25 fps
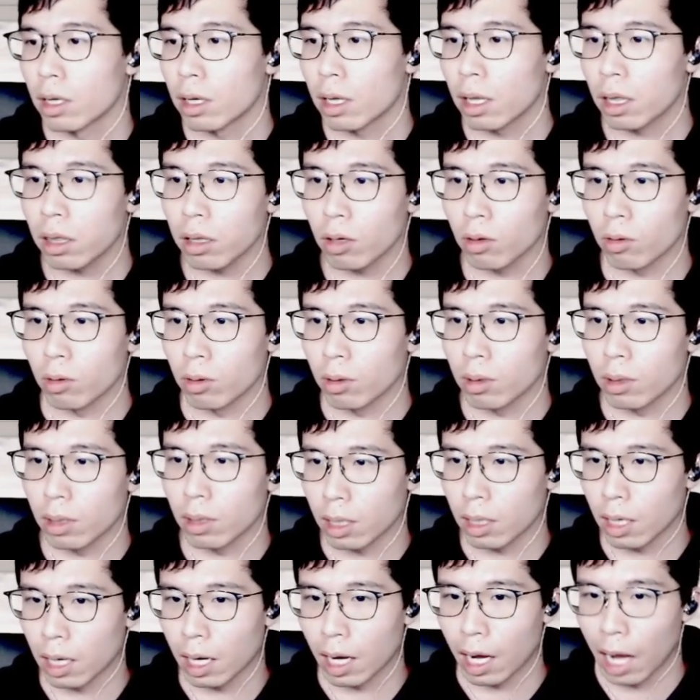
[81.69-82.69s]
So
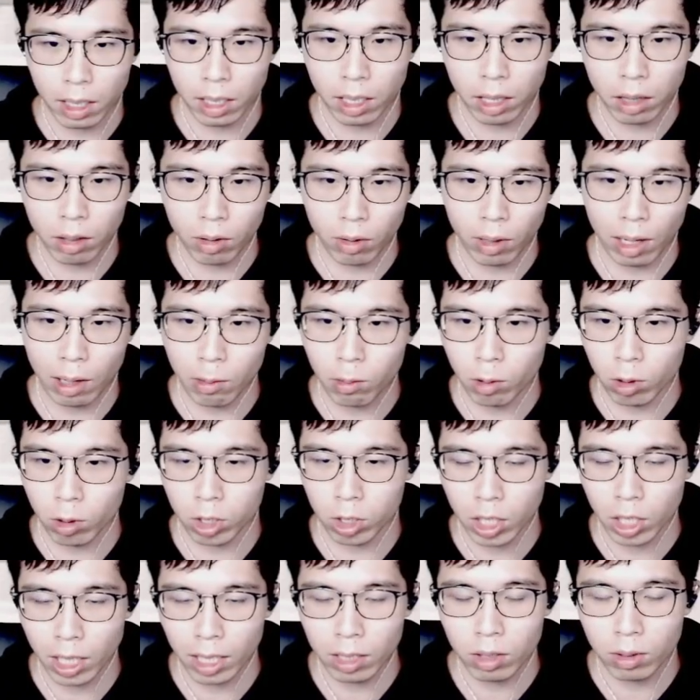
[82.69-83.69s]
I will
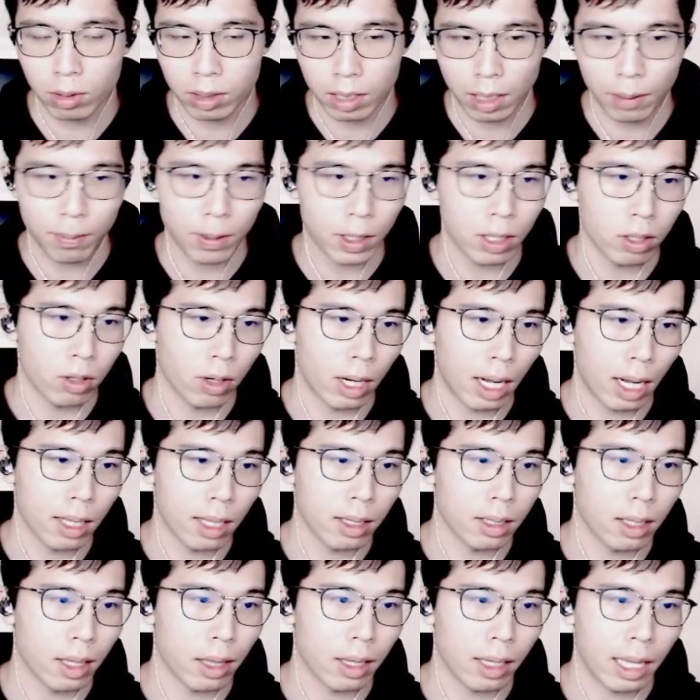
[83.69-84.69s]
try to deepen the
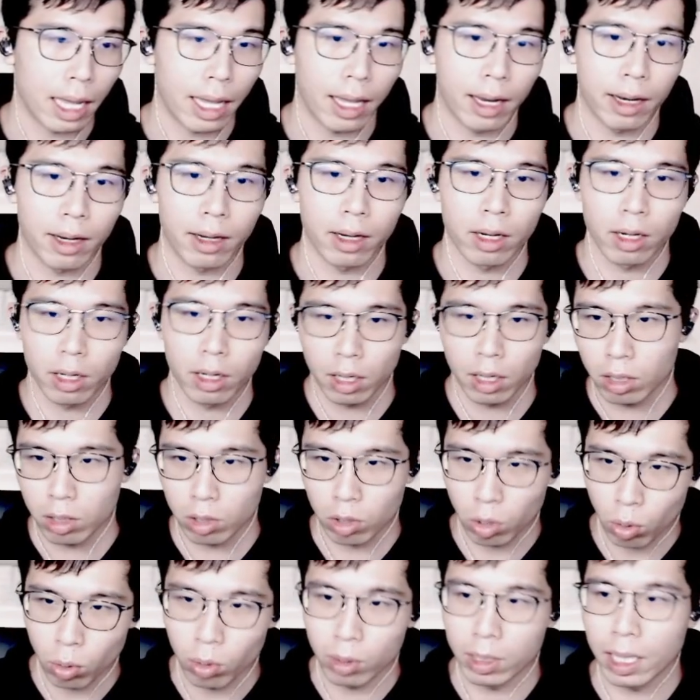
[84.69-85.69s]
understand
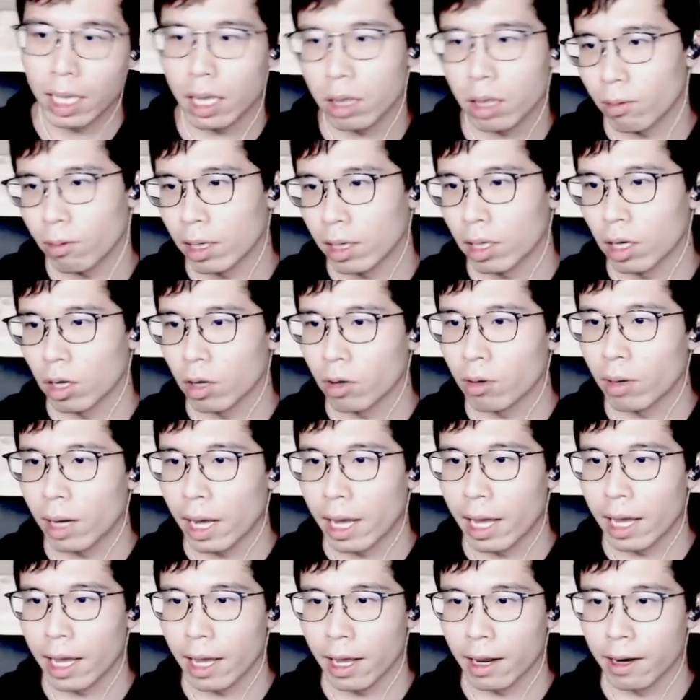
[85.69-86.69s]
to this video,
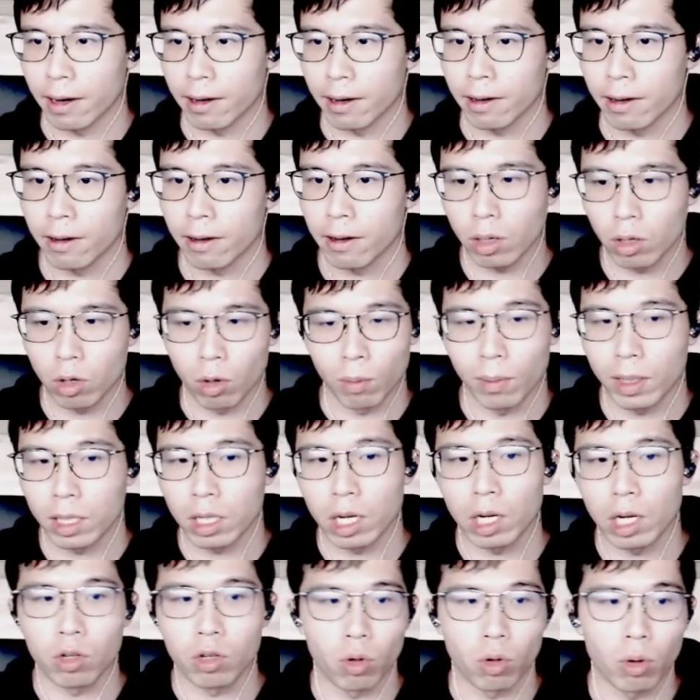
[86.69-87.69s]
and no
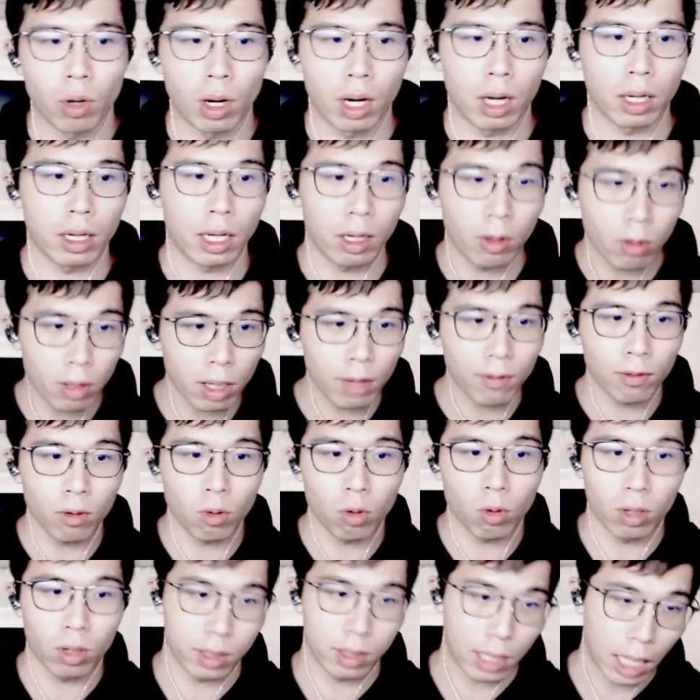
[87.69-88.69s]
matter you are kill
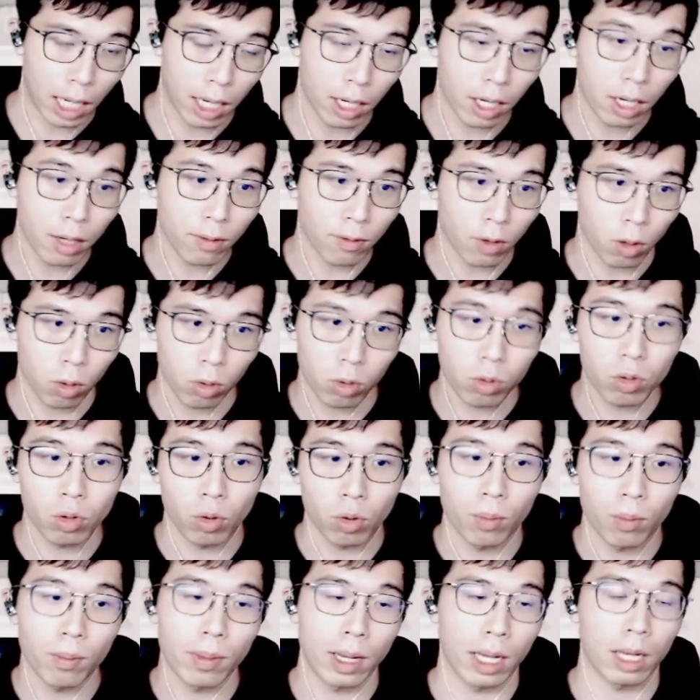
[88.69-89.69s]
level or down level,
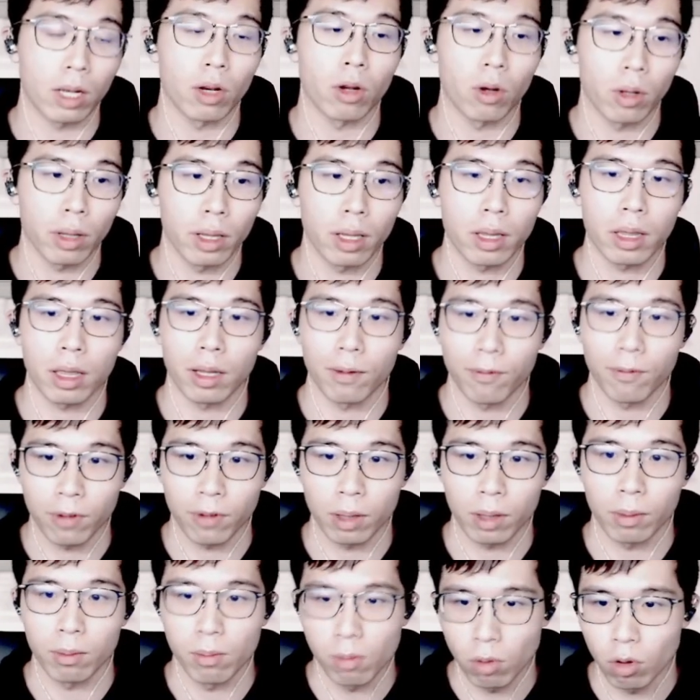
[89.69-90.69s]
you may learn
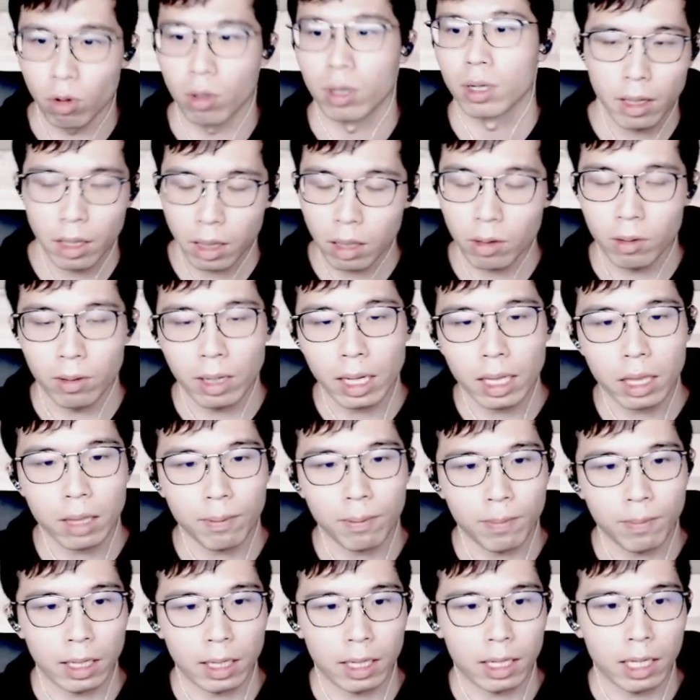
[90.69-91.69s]
something more. So let's
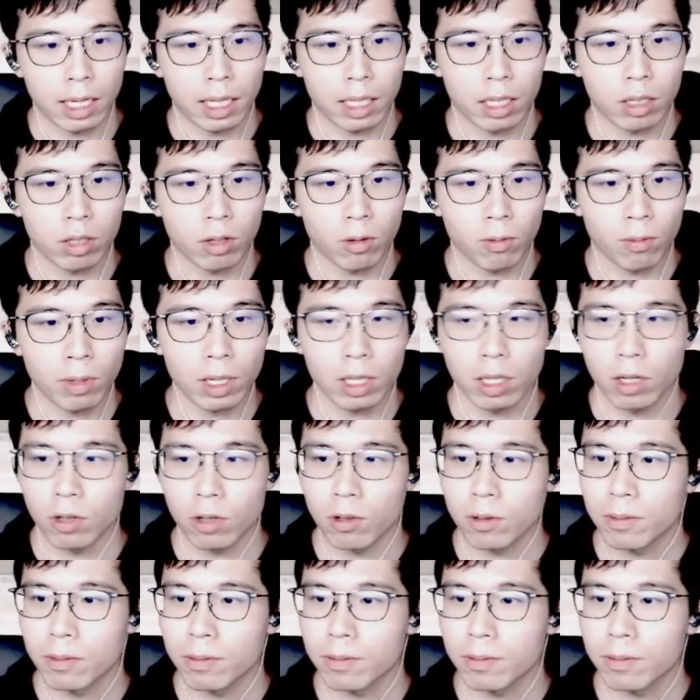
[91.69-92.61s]
begin the video.